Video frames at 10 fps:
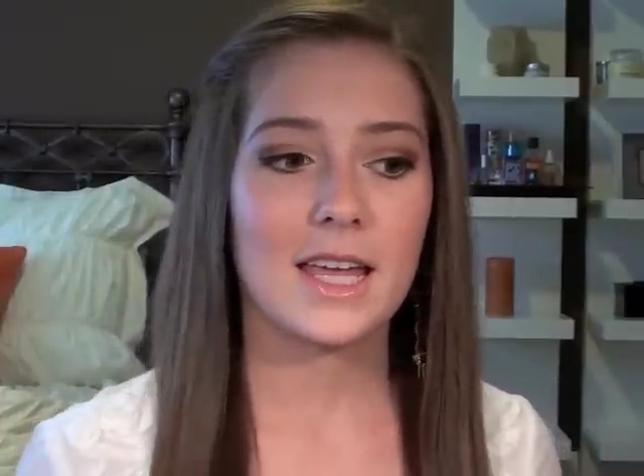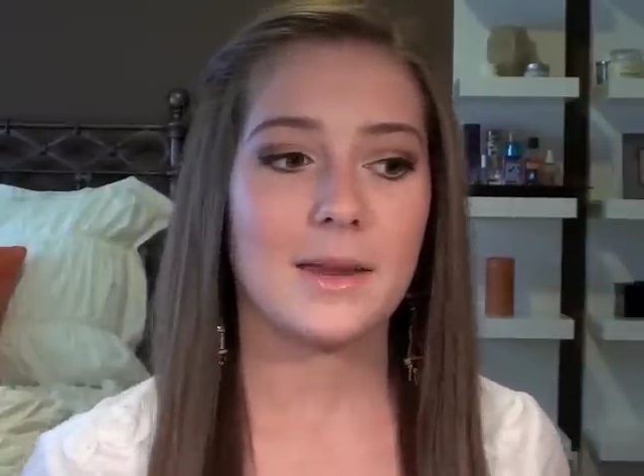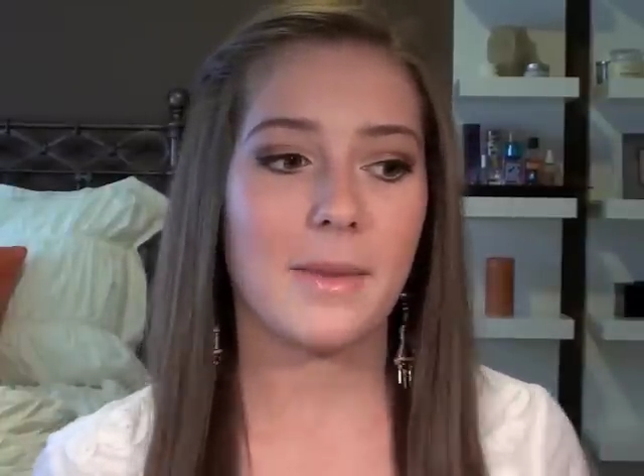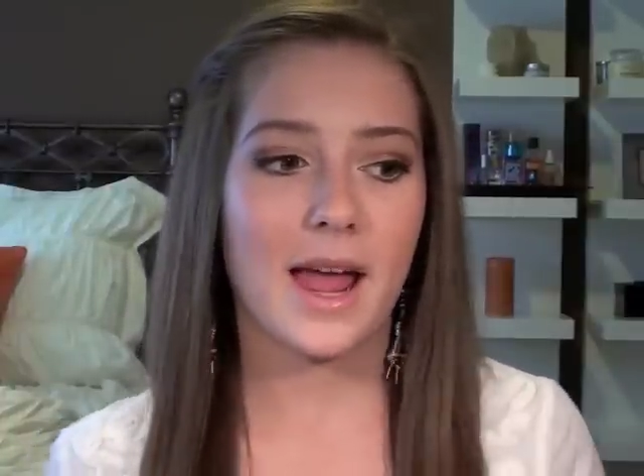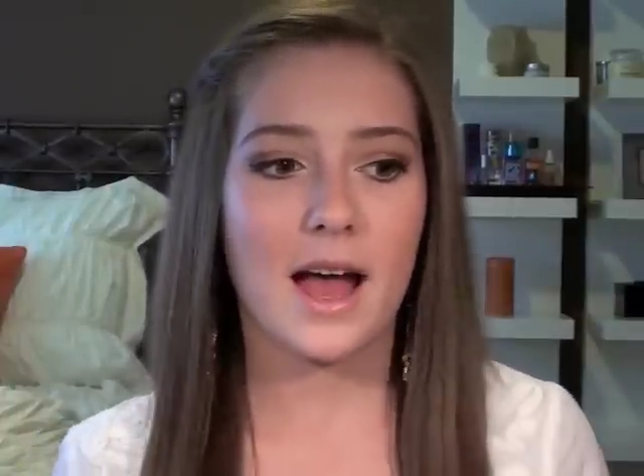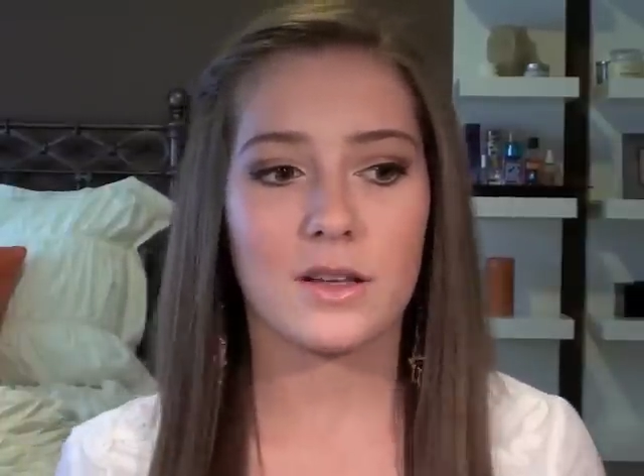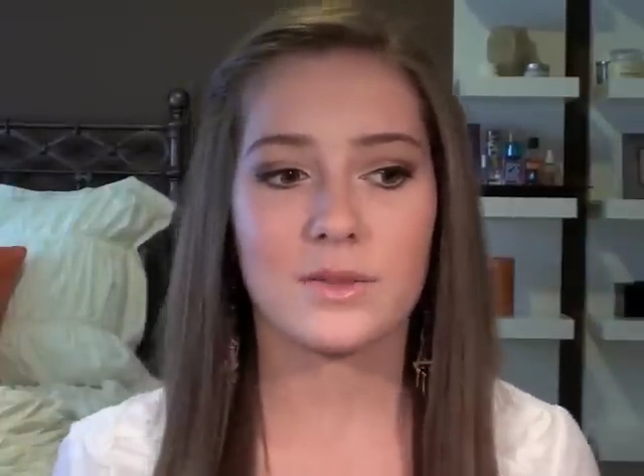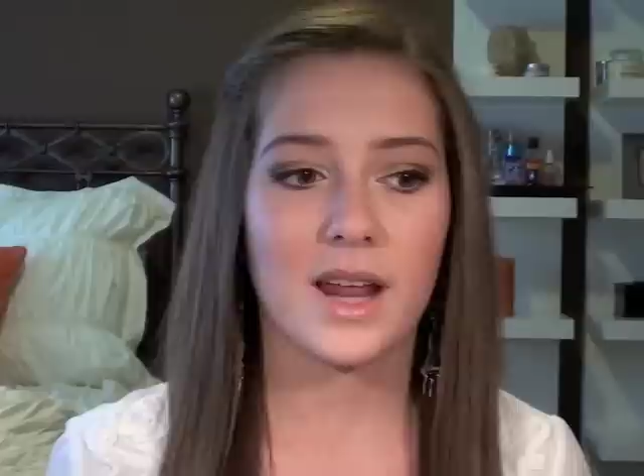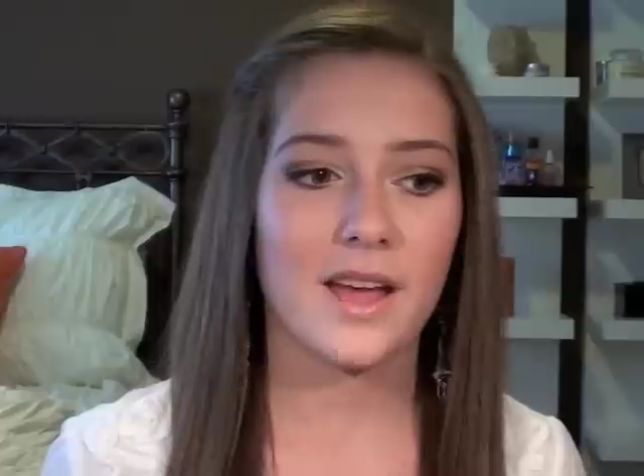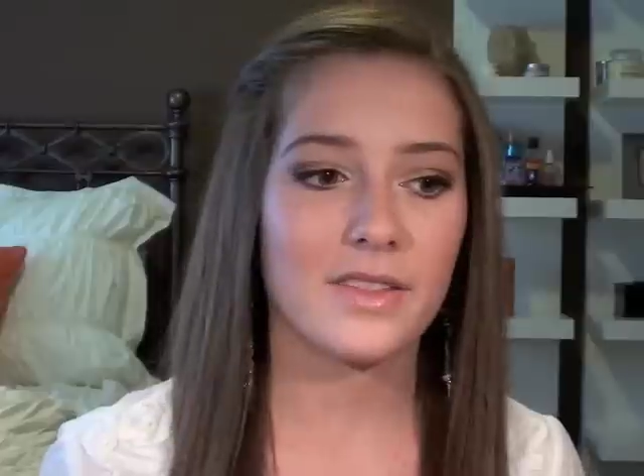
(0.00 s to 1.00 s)
in my
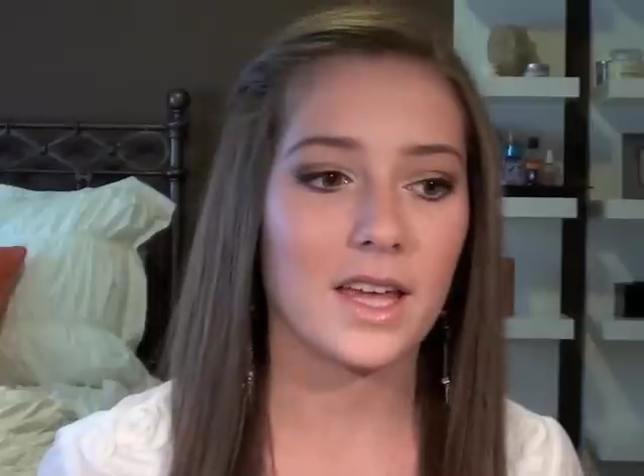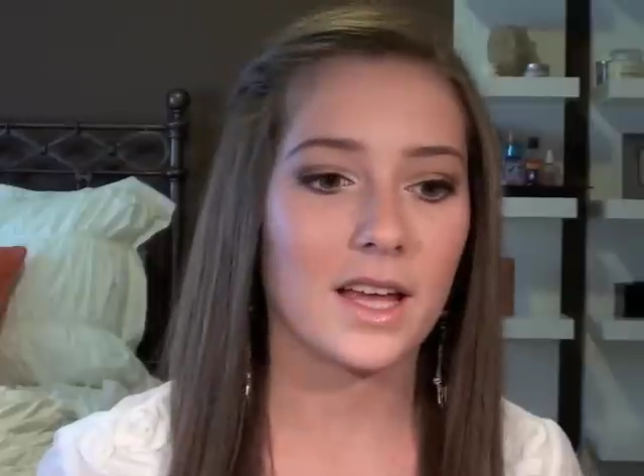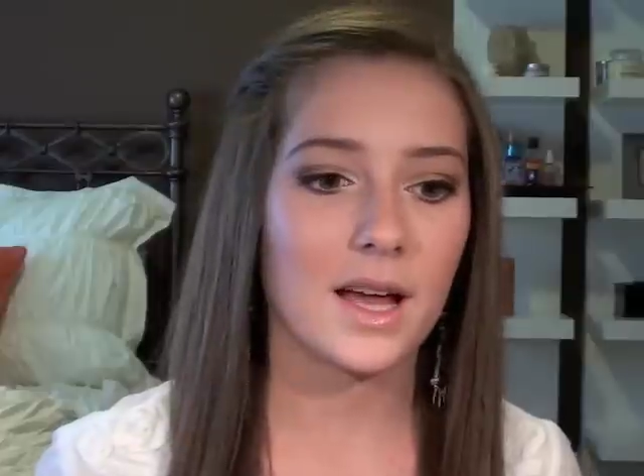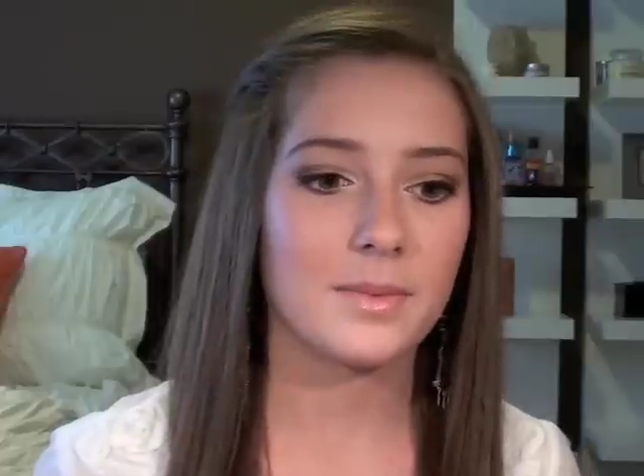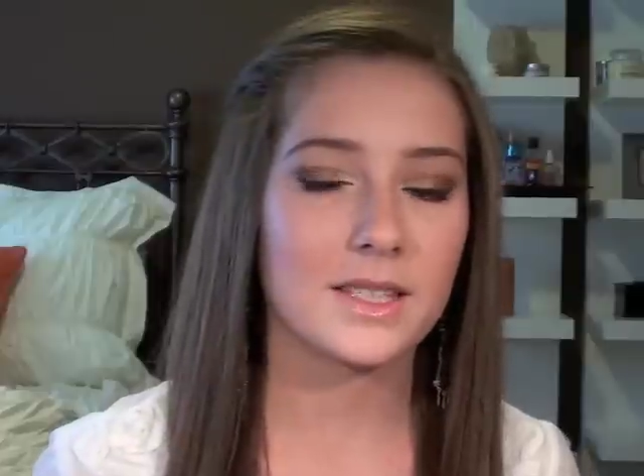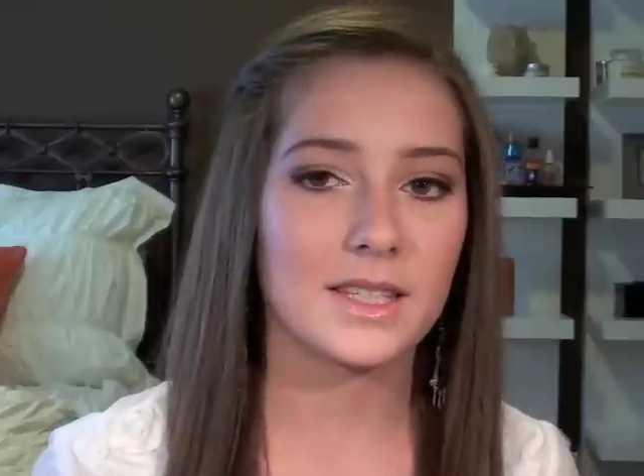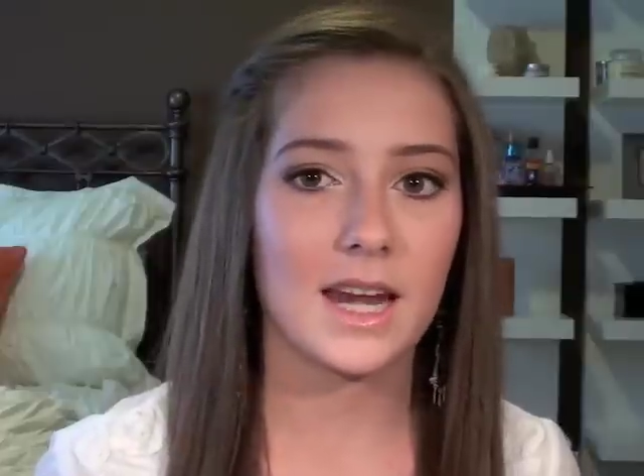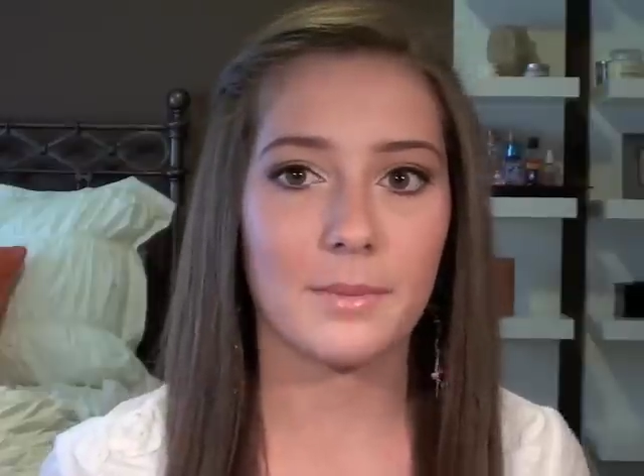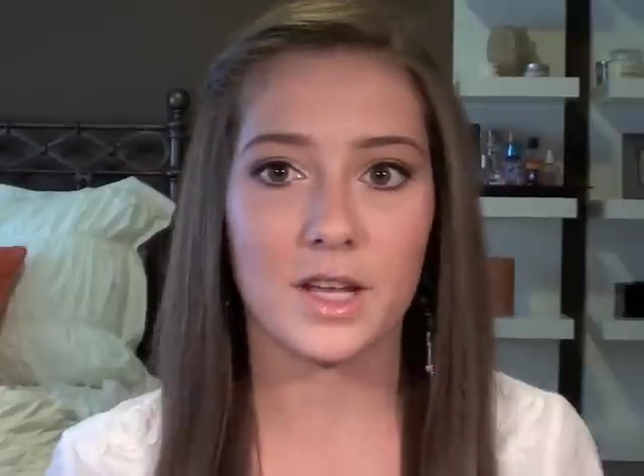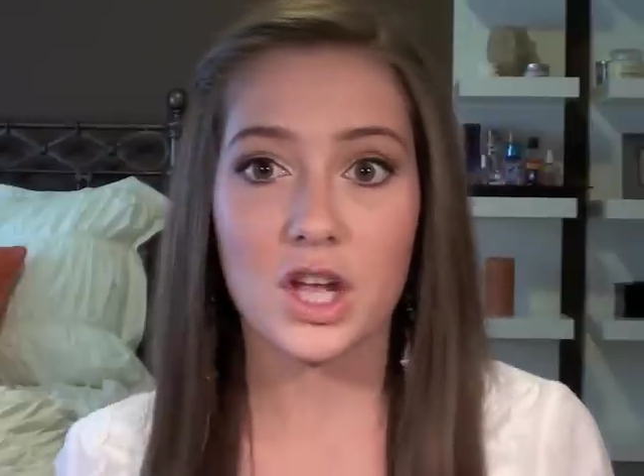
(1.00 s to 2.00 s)
house when I have the hiccups and
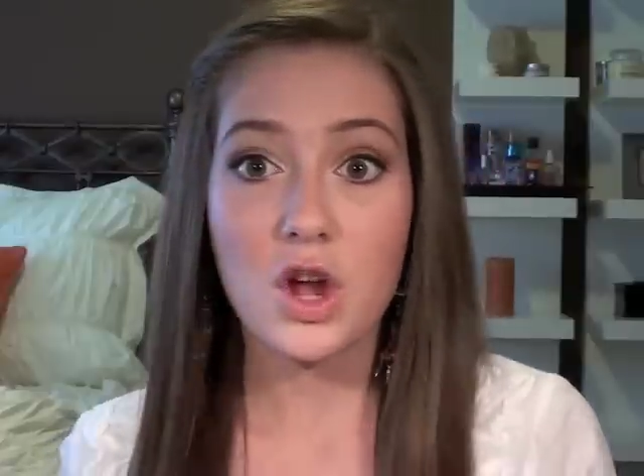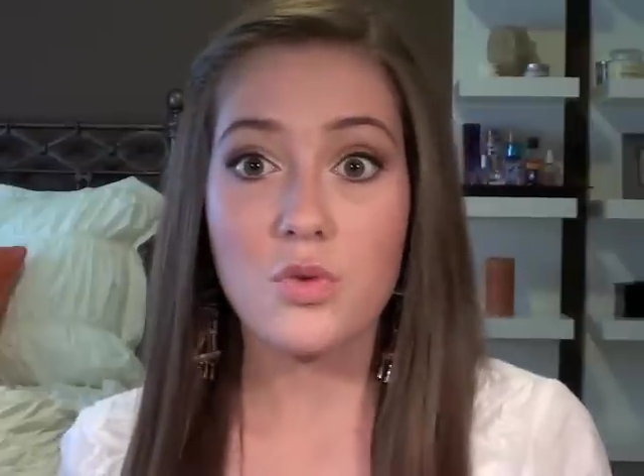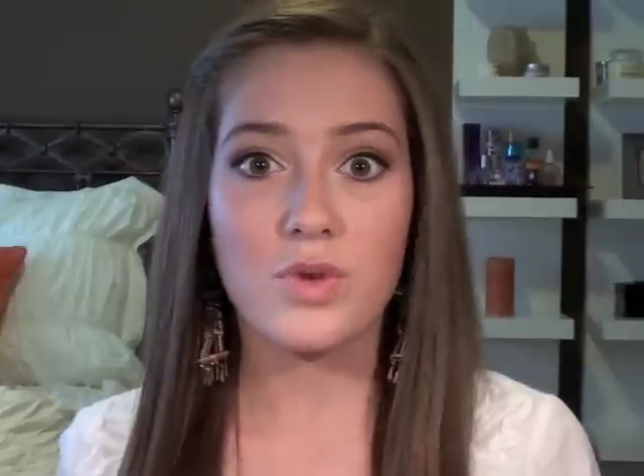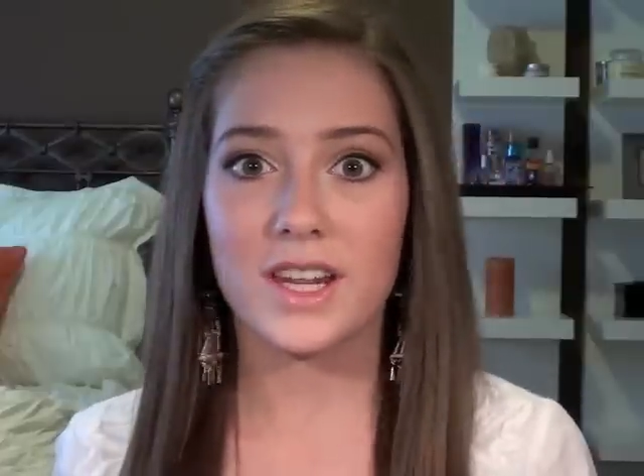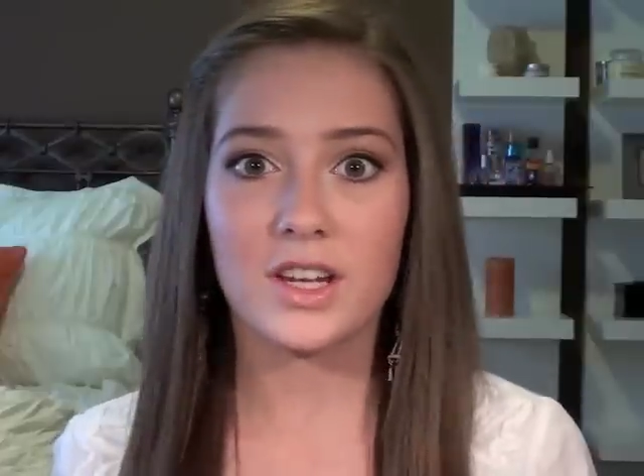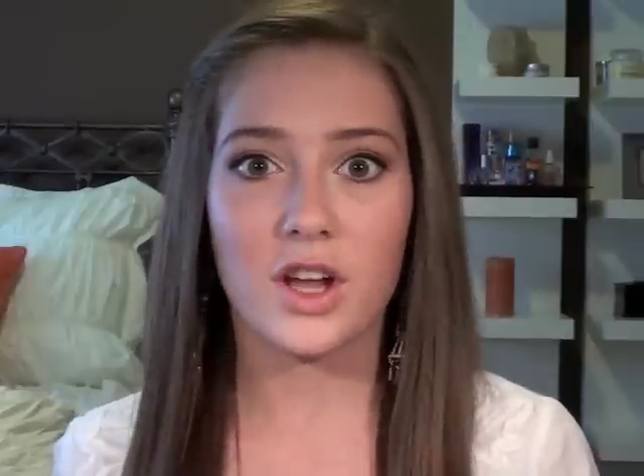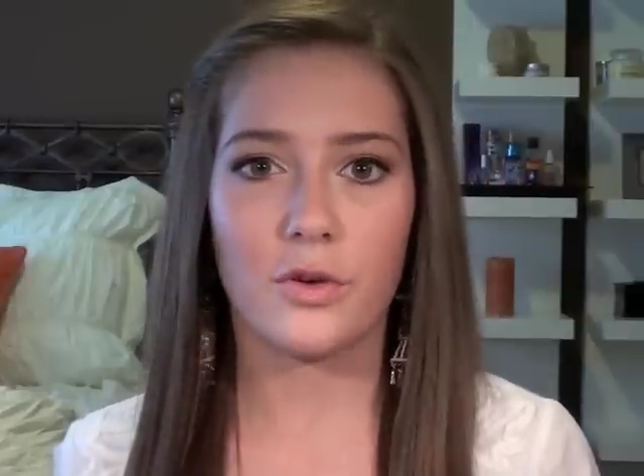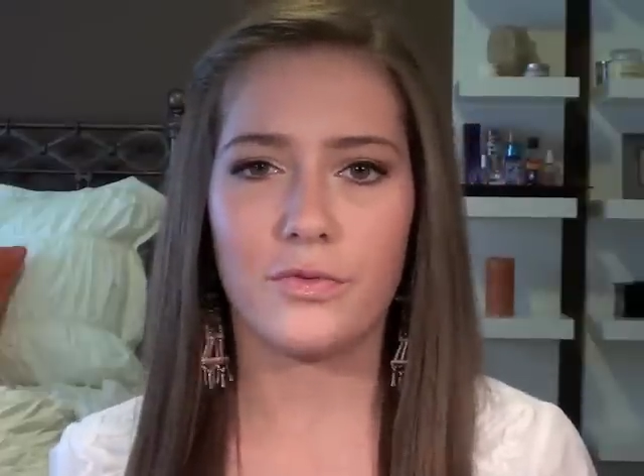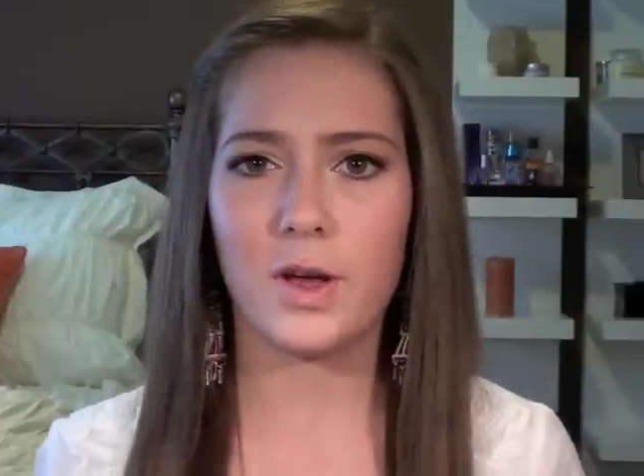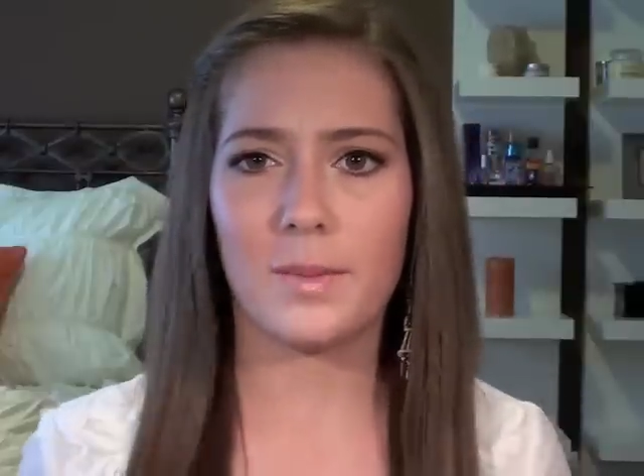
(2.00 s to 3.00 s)
then I'm like ready to
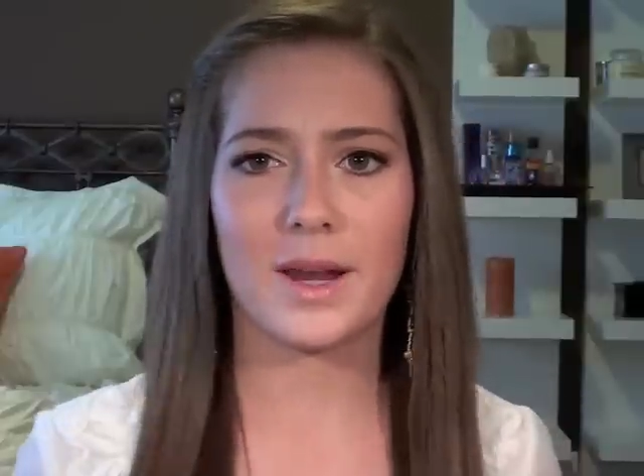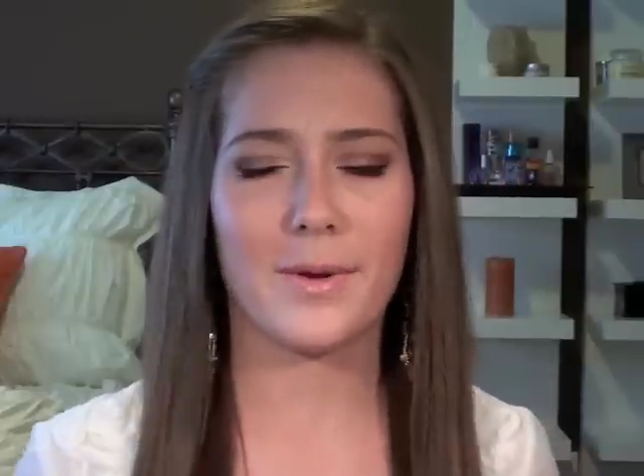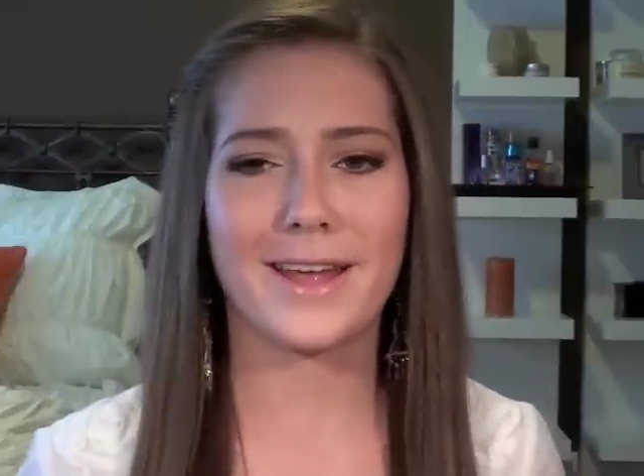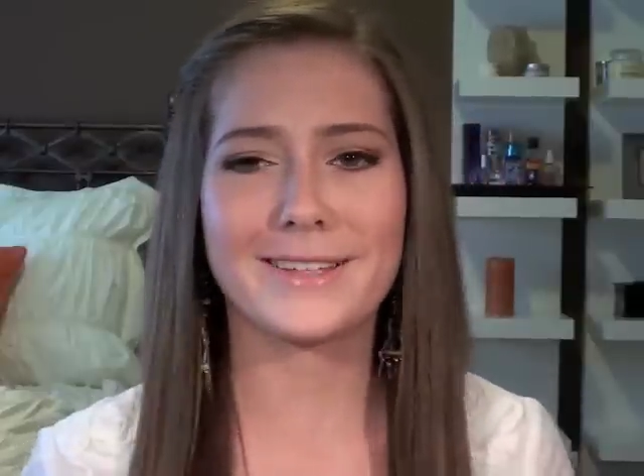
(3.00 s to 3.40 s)
go film anyway.